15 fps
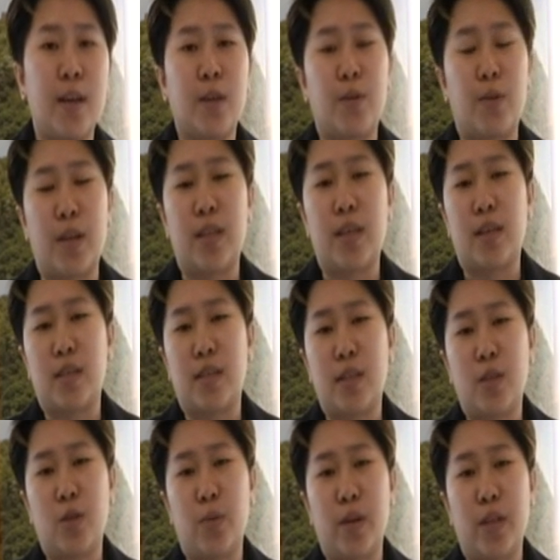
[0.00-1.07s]
creating a
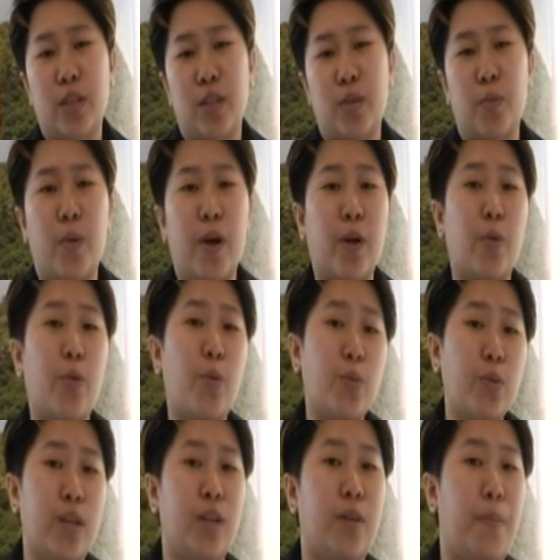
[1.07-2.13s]
situation where
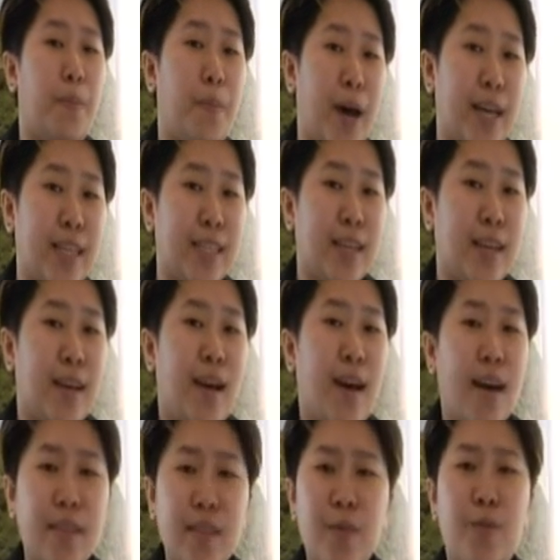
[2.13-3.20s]
only the best
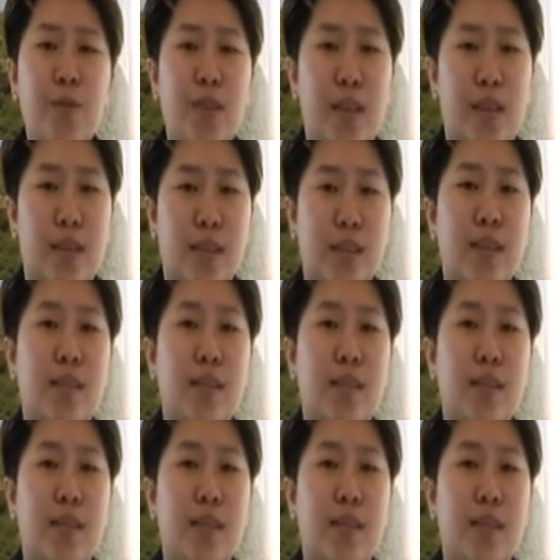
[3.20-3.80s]
and the fittest